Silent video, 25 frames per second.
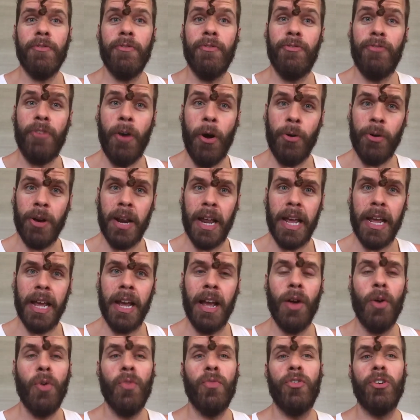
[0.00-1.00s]

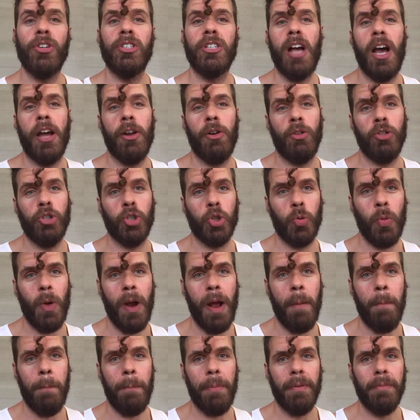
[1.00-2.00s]
voting for Donald
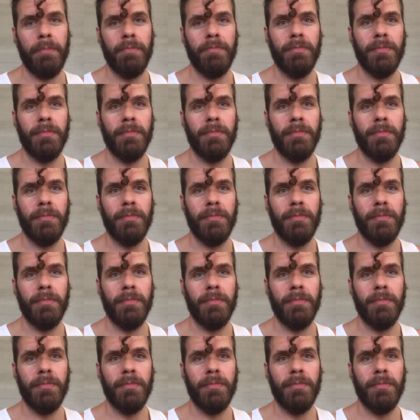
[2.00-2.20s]
Trump.